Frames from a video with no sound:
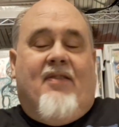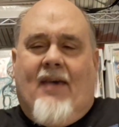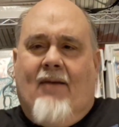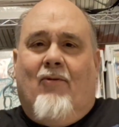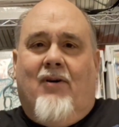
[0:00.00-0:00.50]

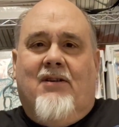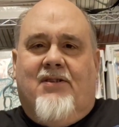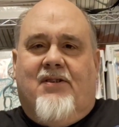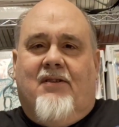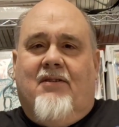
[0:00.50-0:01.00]
that
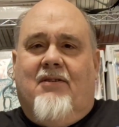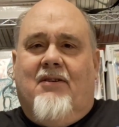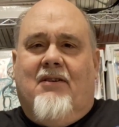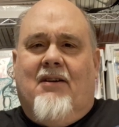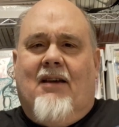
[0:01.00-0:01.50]
was
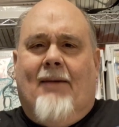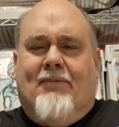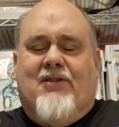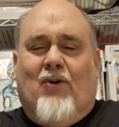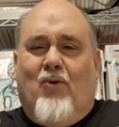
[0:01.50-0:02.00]

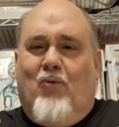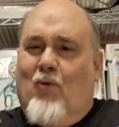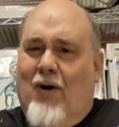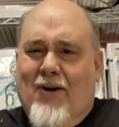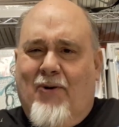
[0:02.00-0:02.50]
episode
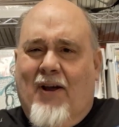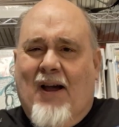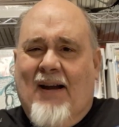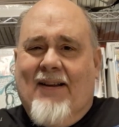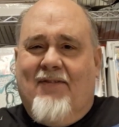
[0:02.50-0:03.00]

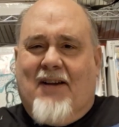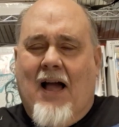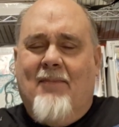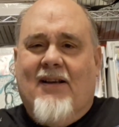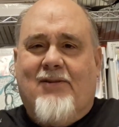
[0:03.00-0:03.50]
109 of
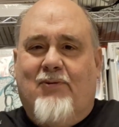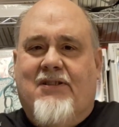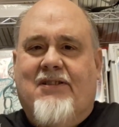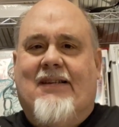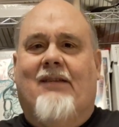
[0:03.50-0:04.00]
Comics with
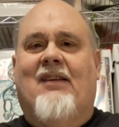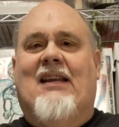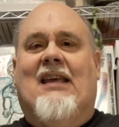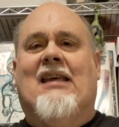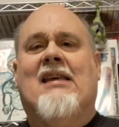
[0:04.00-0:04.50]
Stevey
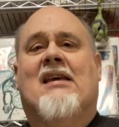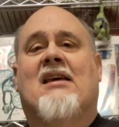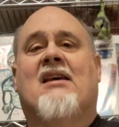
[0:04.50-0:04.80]
D,